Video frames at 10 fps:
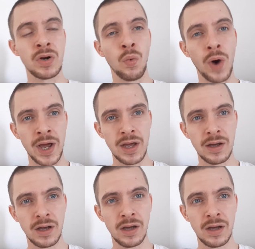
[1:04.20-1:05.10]
away,
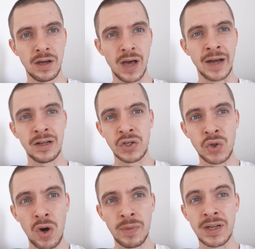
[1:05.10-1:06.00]
and
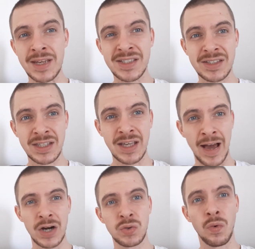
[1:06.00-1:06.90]
enjoyment is the
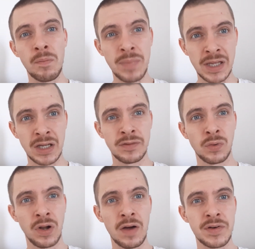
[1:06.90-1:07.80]
actual meaning of your
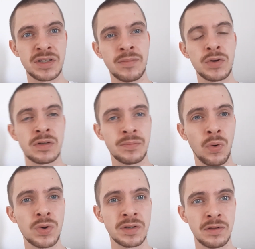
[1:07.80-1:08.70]
life, it's the most
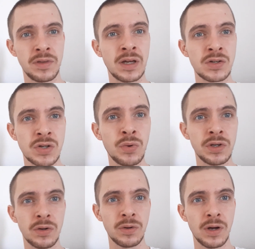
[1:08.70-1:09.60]
important thing to
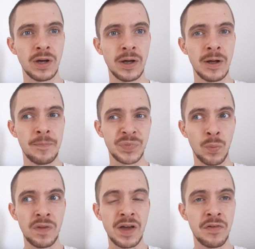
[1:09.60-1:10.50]
you, then
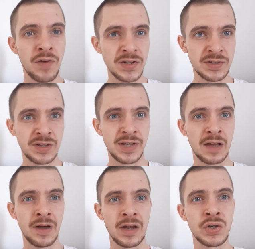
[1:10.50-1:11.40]
when they threaten to take
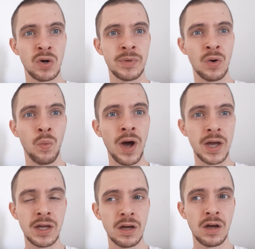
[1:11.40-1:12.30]
that enjoyment
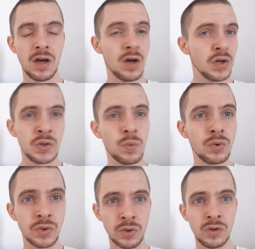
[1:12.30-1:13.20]
away, you will
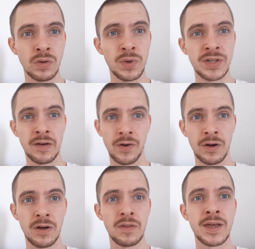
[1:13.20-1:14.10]
do whatever
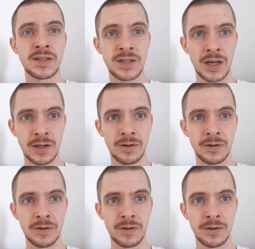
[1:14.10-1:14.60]
they say.